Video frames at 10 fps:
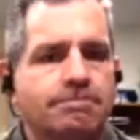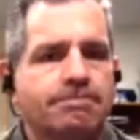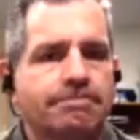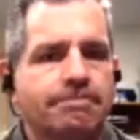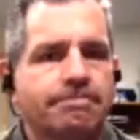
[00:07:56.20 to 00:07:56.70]

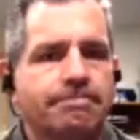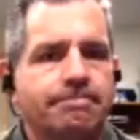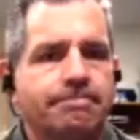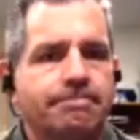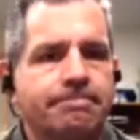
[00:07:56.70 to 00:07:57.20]

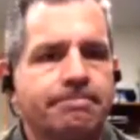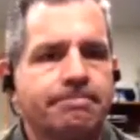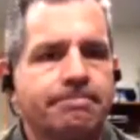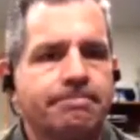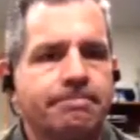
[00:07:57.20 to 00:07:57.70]

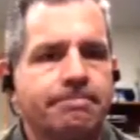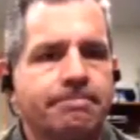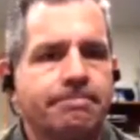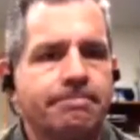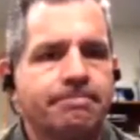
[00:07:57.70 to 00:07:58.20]

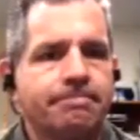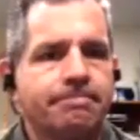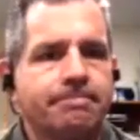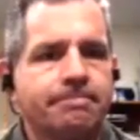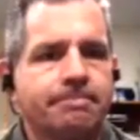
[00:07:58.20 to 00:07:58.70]

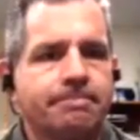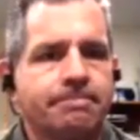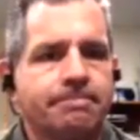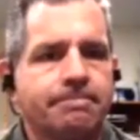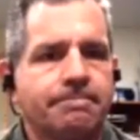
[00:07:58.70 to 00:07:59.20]

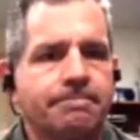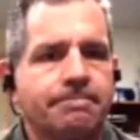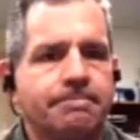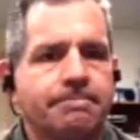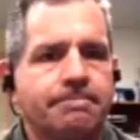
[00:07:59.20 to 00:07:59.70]

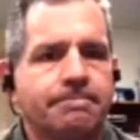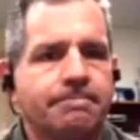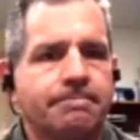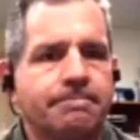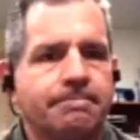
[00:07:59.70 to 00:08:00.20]

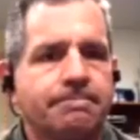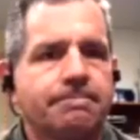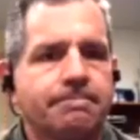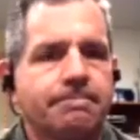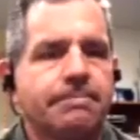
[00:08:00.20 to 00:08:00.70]

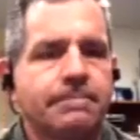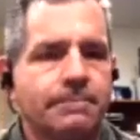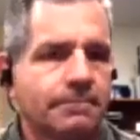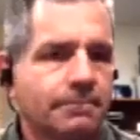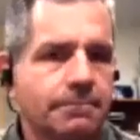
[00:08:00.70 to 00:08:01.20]

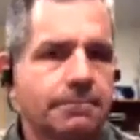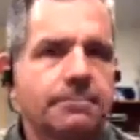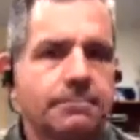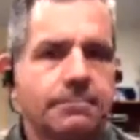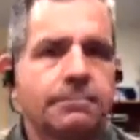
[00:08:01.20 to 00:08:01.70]

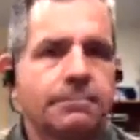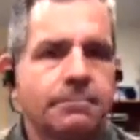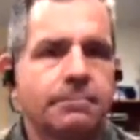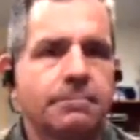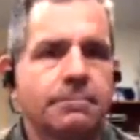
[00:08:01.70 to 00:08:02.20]

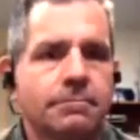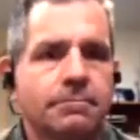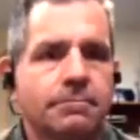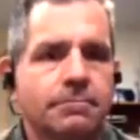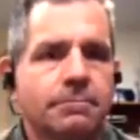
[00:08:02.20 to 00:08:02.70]

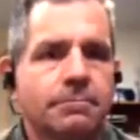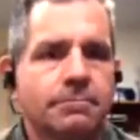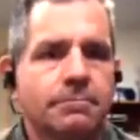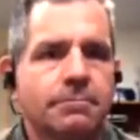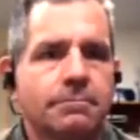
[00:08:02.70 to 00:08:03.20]

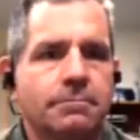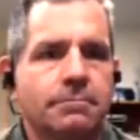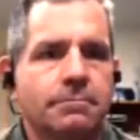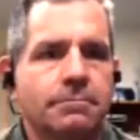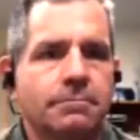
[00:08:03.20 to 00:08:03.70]

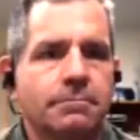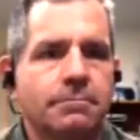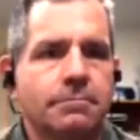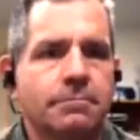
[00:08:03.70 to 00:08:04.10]
(not speaking)